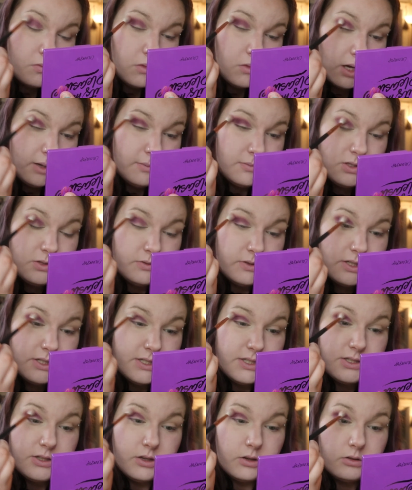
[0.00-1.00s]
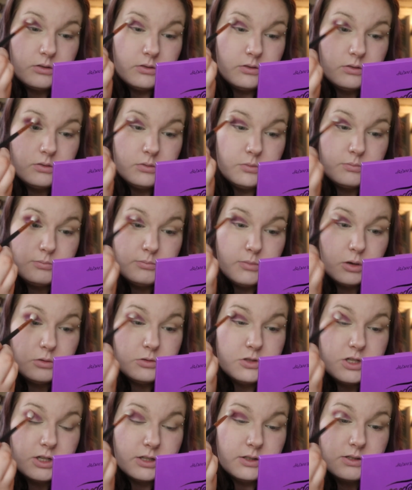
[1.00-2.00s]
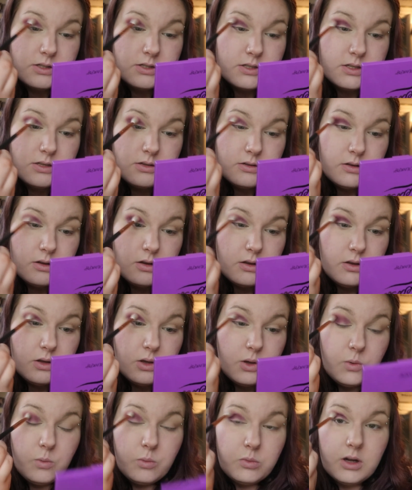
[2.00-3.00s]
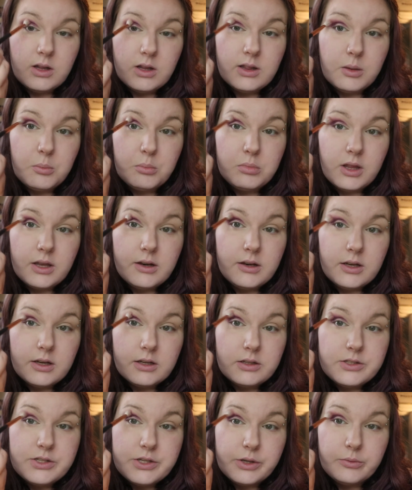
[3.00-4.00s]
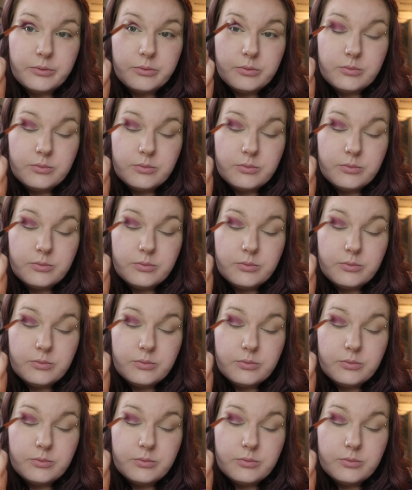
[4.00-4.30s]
I'm doing circle motions while I'm blending too.